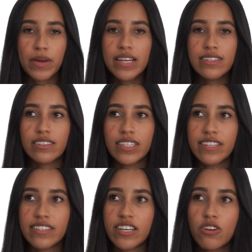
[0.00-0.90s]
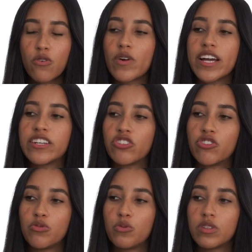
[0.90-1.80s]
Basically, is there a way
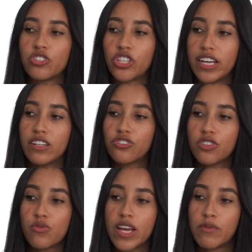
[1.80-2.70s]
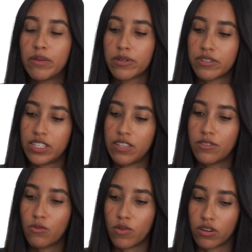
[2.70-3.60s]
to change the way we perceive
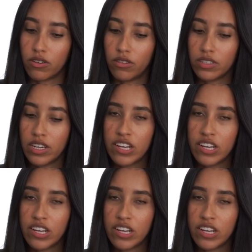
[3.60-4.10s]
the world